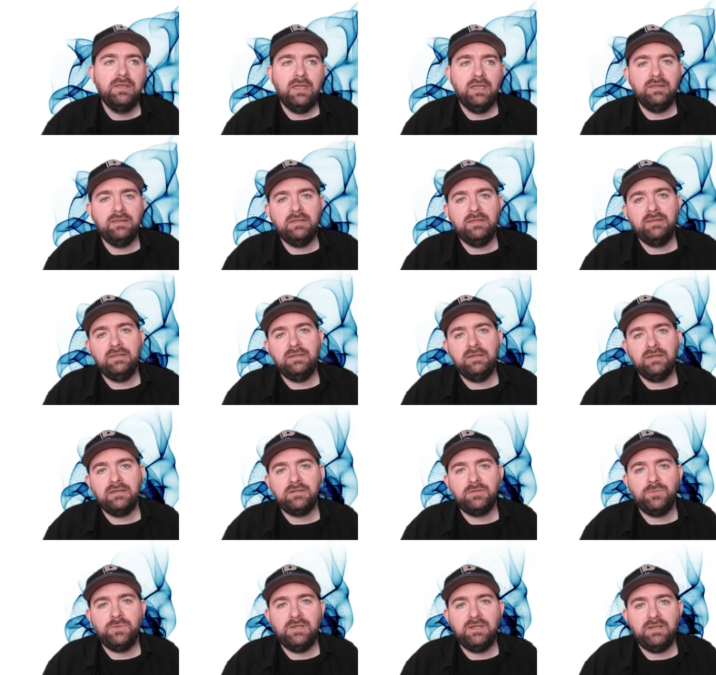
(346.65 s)
and then the
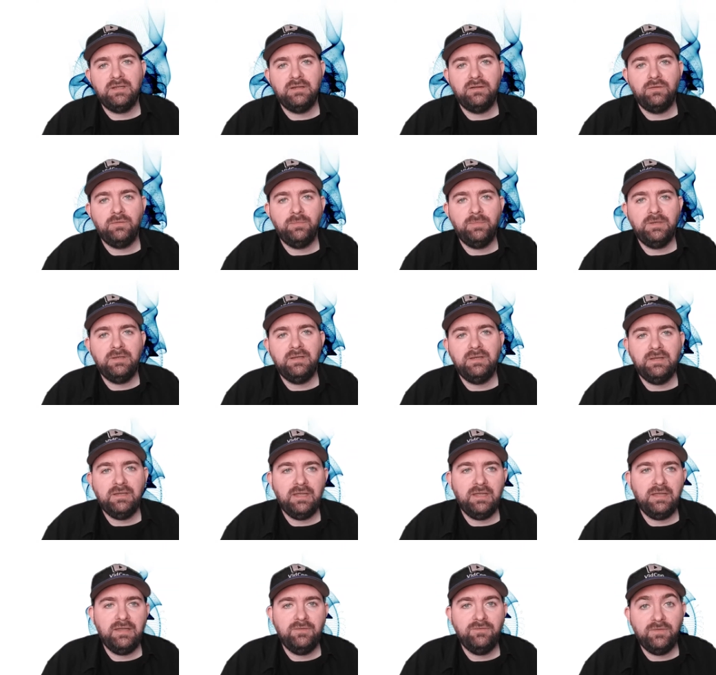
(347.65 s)
next week it'll be
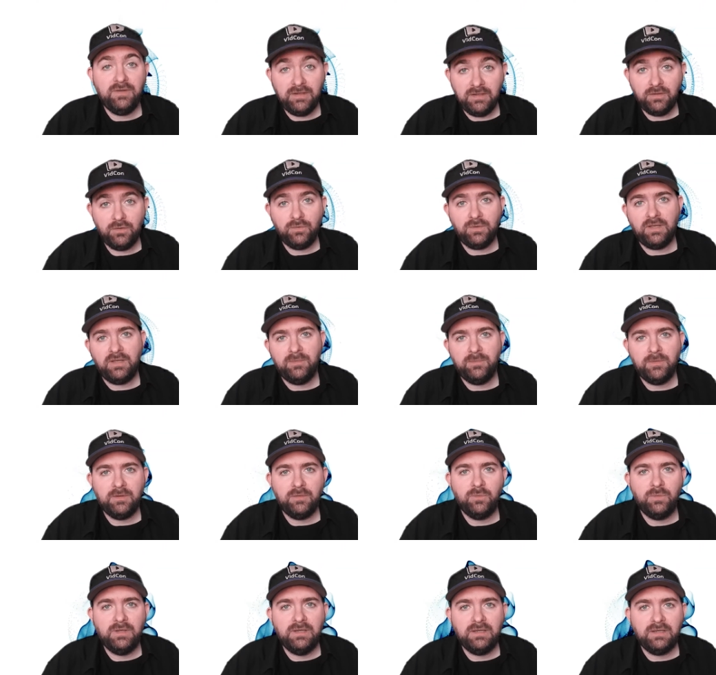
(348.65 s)
a video gaming
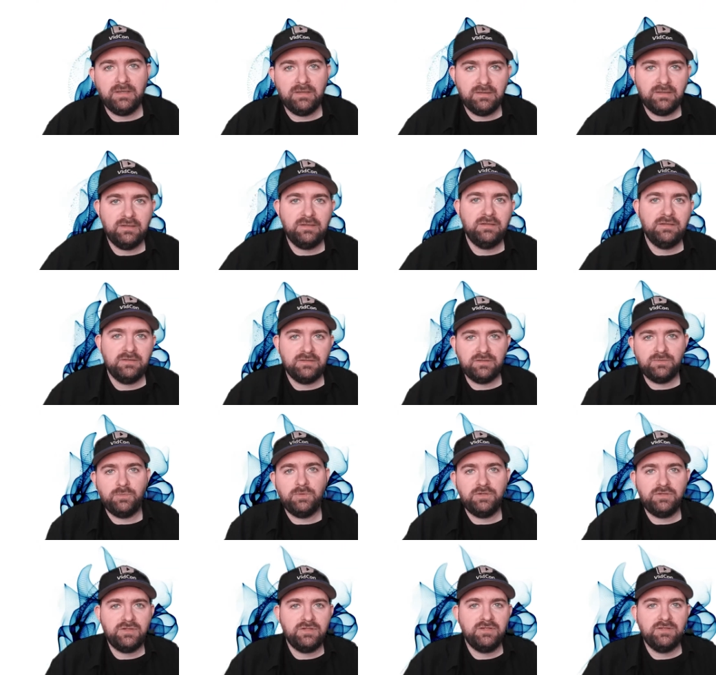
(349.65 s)
week, and then it
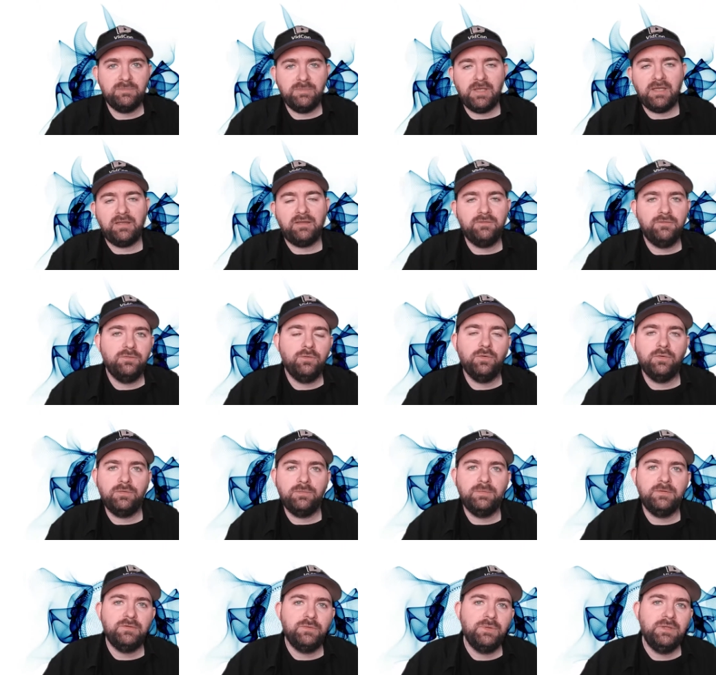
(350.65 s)
switches back and forth
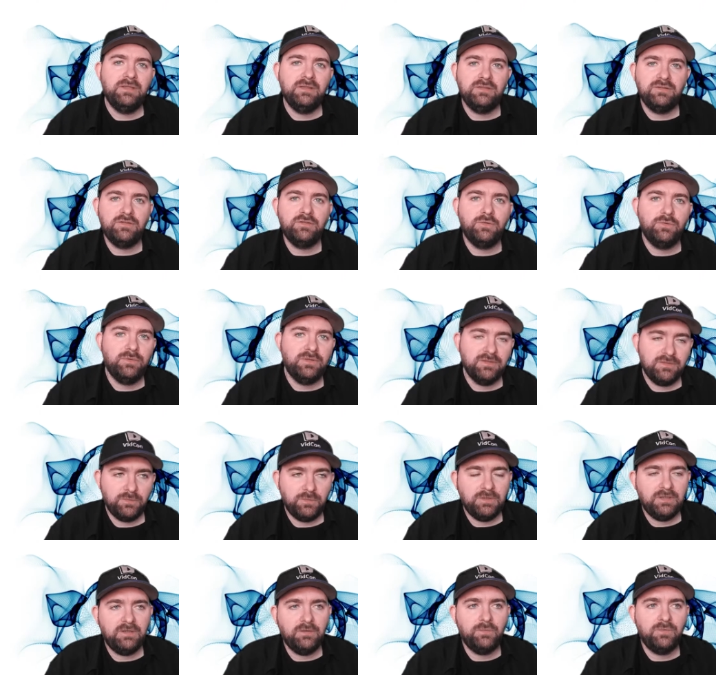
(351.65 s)
between the two. This
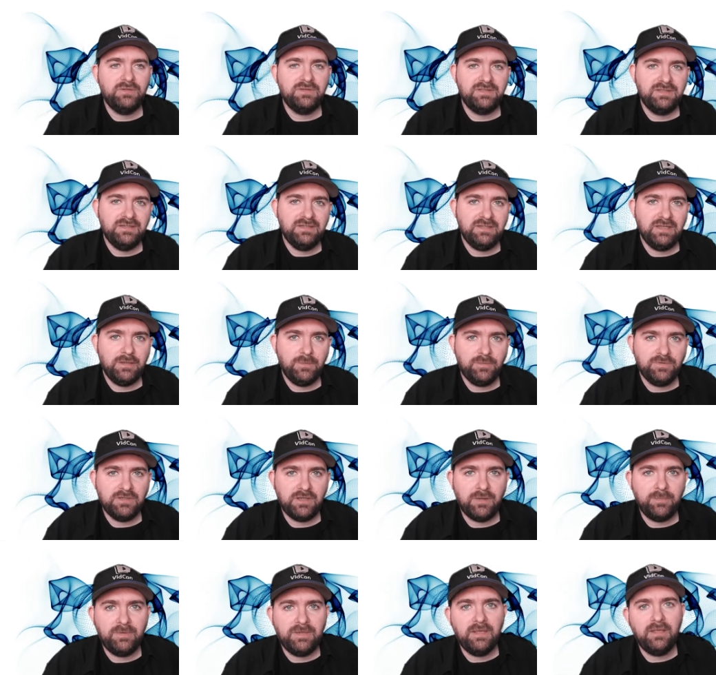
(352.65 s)
week it was the
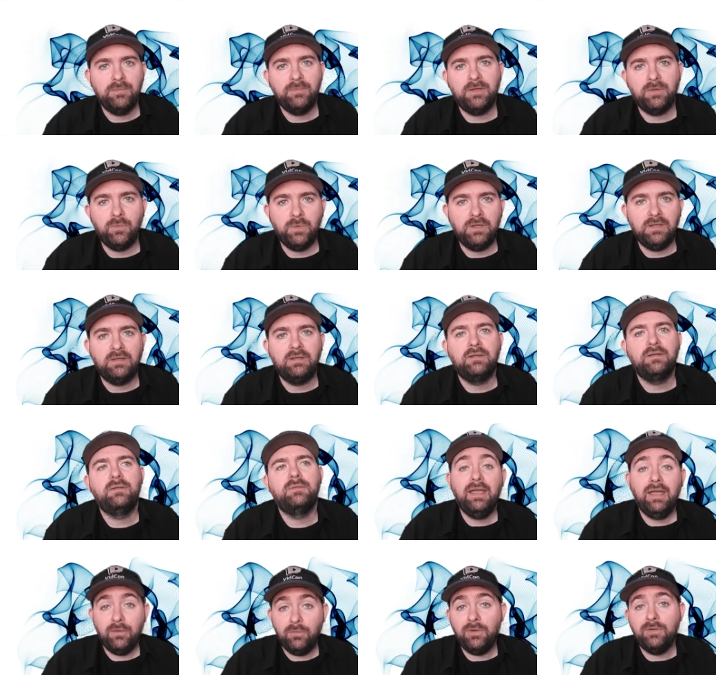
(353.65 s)
tabletop gaming week.
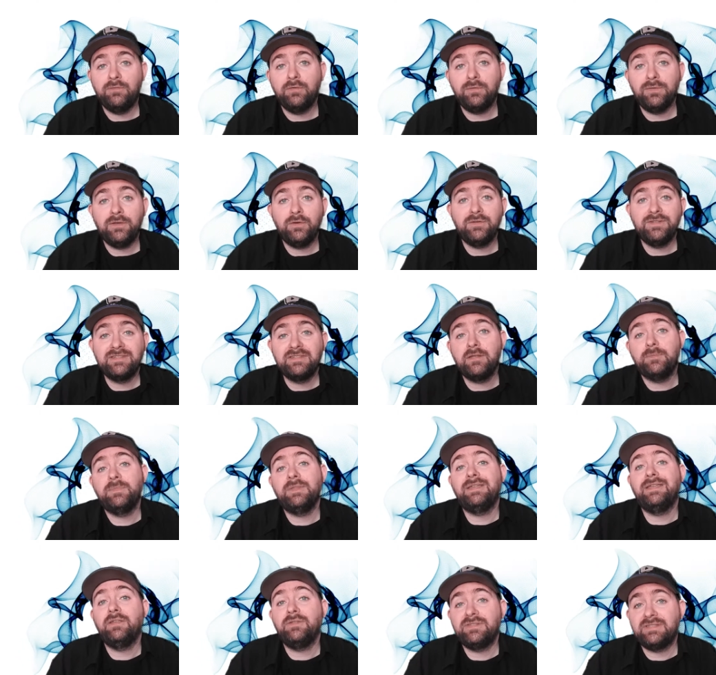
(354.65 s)
However, there is
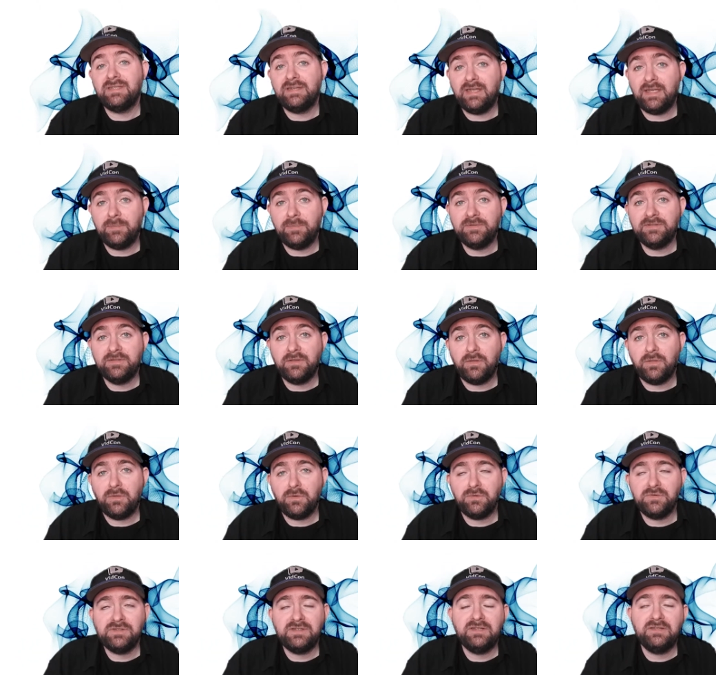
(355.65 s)
something else that happens on
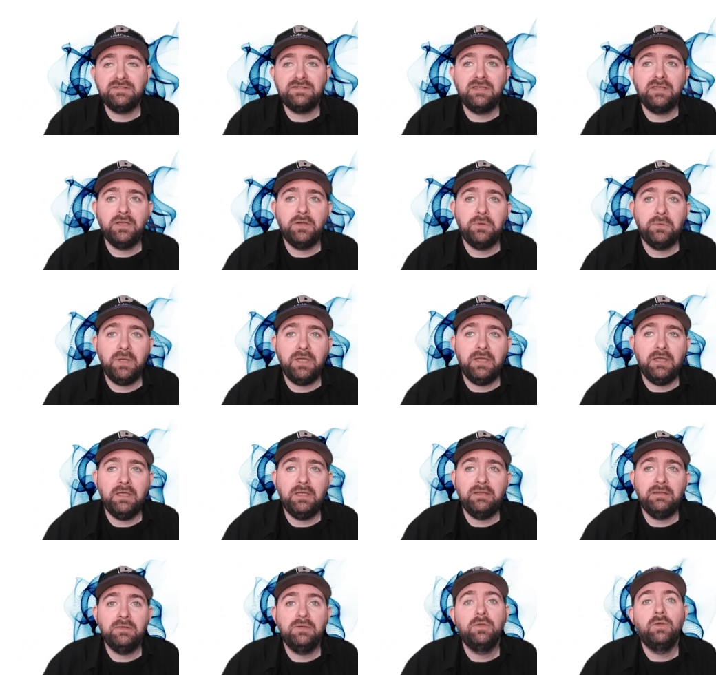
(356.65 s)
Thursdays now,
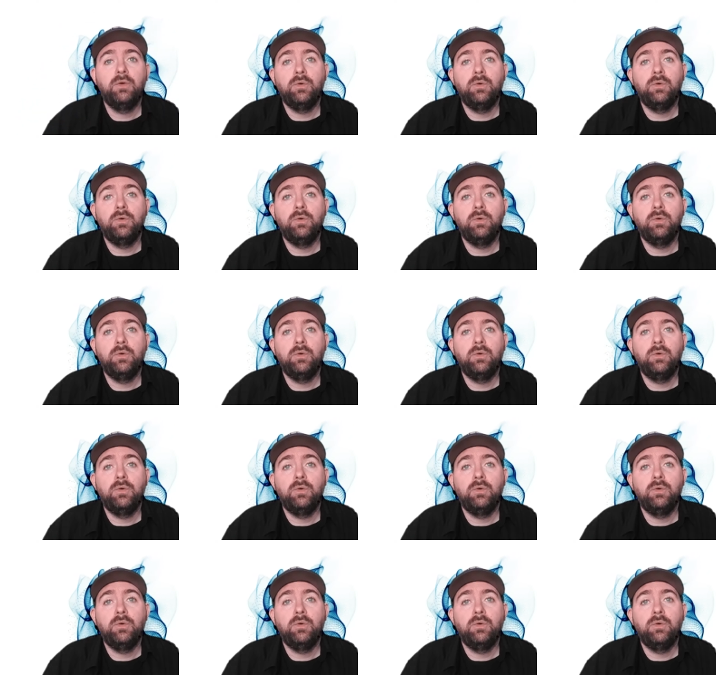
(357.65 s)
and